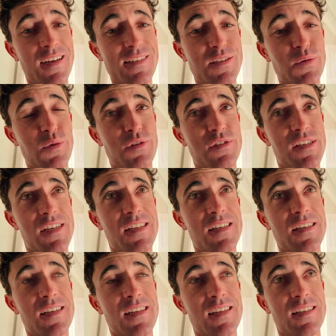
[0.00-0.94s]
As you would have
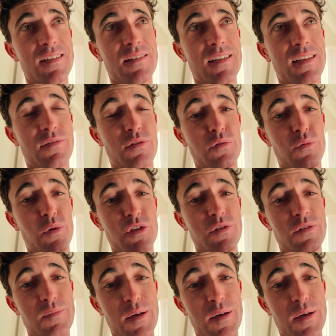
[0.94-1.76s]
seen, if you've watched